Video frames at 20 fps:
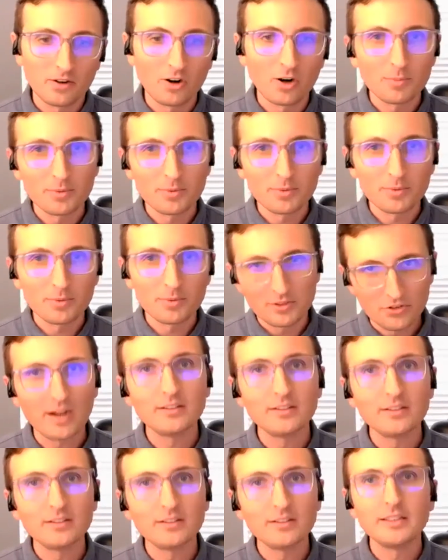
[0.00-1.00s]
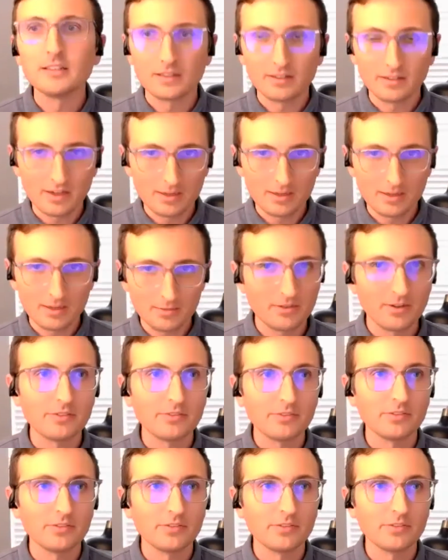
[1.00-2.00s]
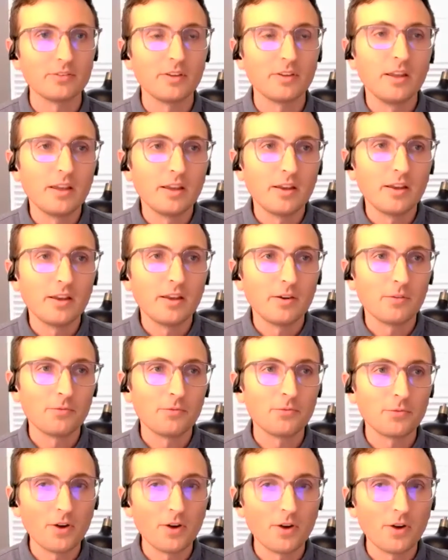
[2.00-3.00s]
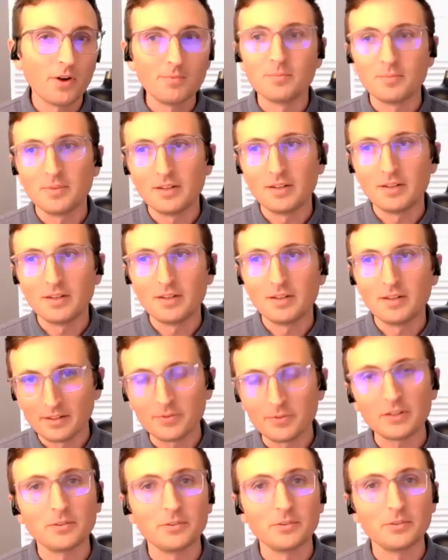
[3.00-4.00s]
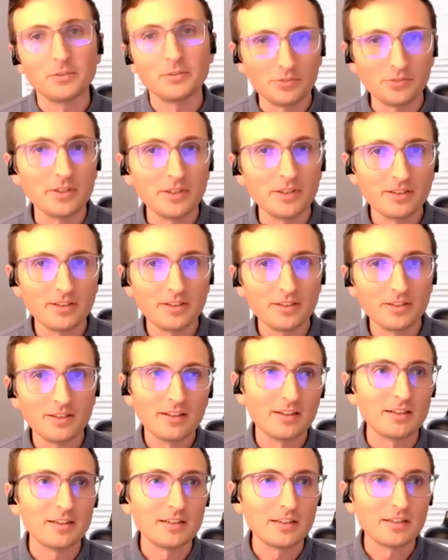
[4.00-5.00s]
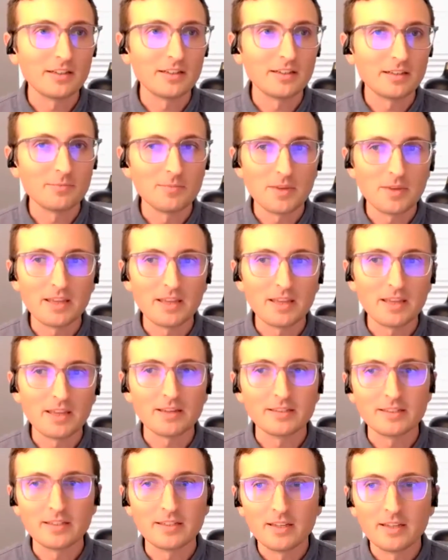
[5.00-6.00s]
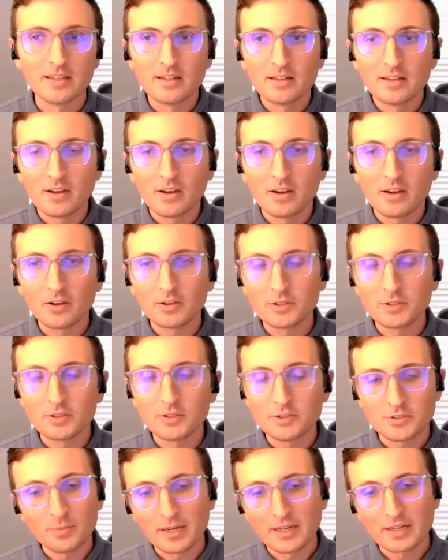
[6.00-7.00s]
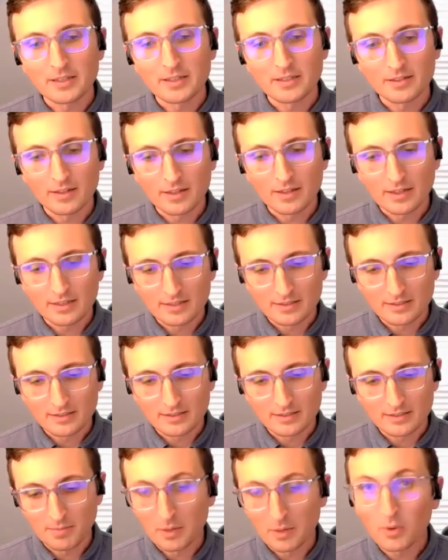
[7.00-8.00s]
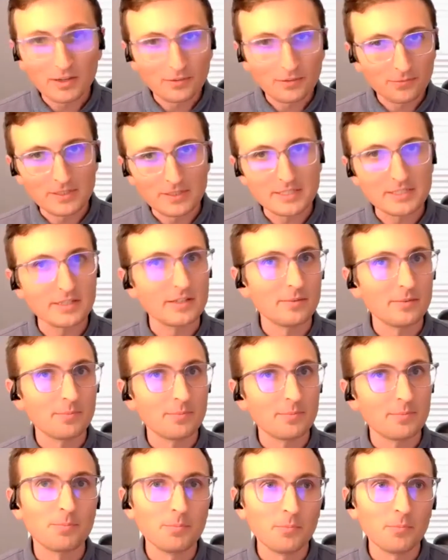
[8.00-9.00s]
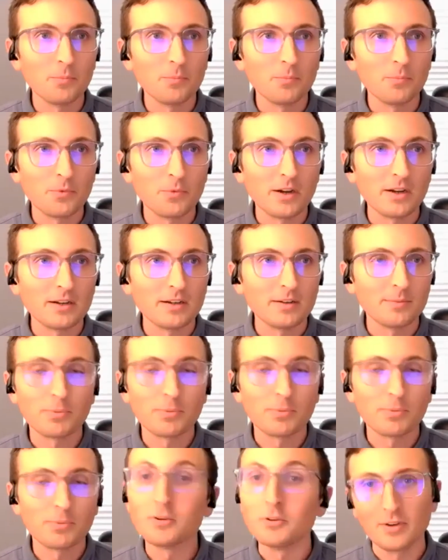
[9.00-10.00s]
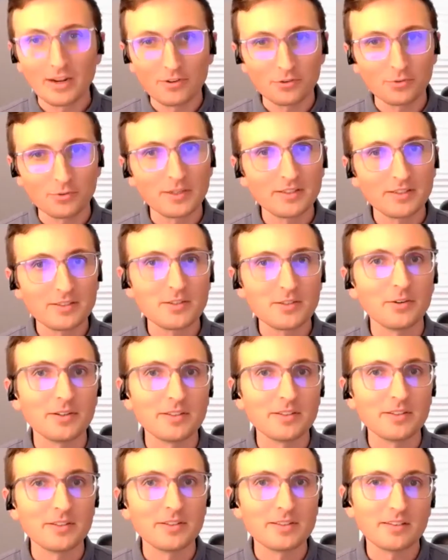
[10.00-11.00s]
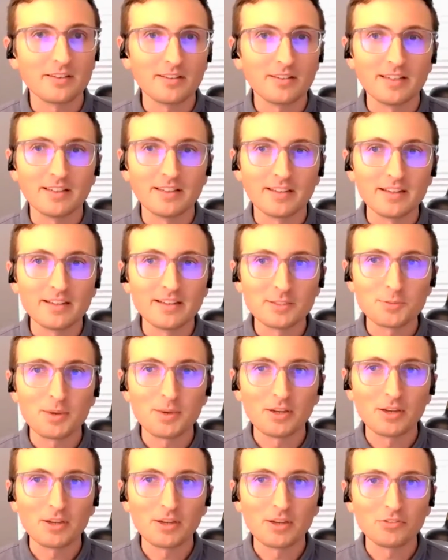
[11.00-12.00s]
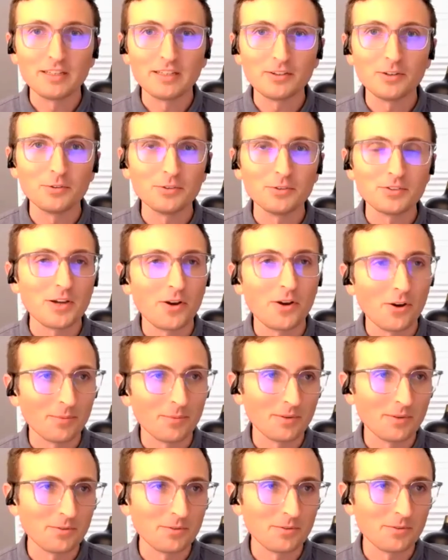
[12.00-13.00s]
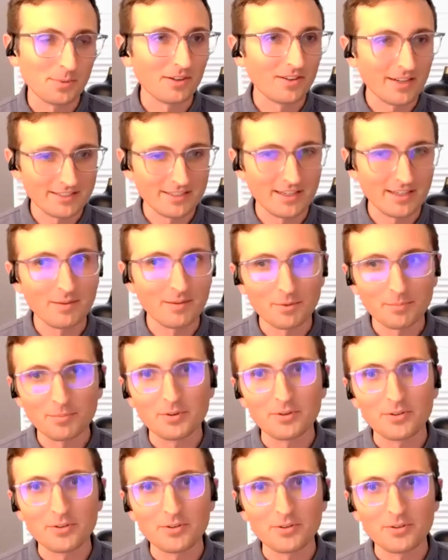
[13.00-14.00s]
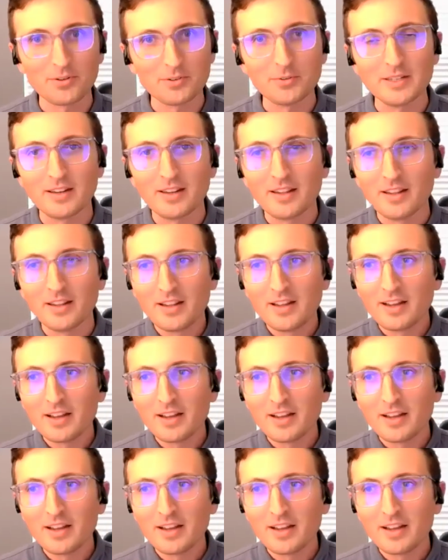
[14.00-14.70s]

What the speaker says: carbon neutrality and the climate crisis from a fellow student. And also my wife is a Purdue graduate, so it's like especially close to home. I've spent a lot of time at Purdue, and